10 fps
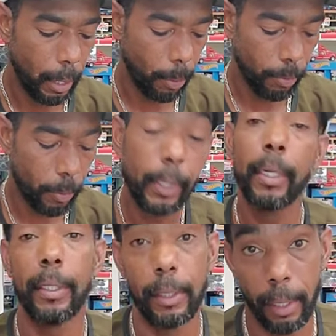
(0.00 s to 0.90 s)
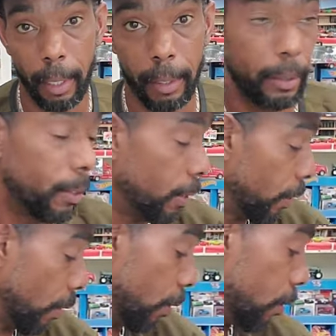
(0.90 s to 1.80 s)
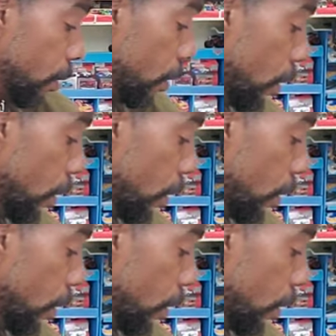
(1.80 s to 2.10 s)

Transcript: Now, what really sucks is